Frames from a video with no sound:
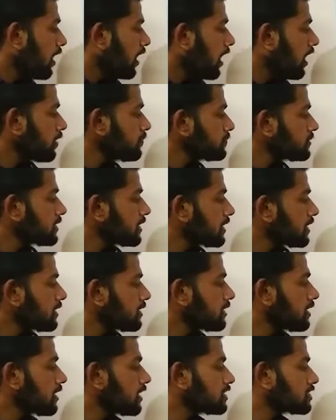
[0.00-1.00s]
I am
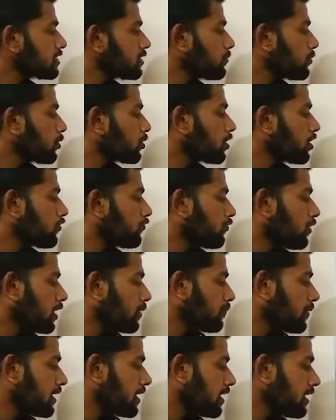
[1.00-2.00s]
taking the reciprocal of
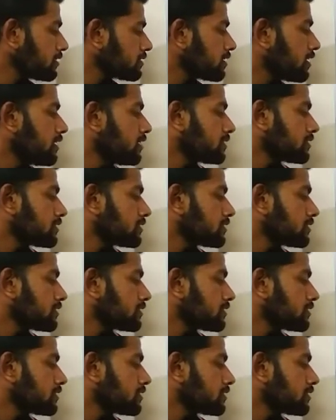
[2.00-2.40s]
1 by x.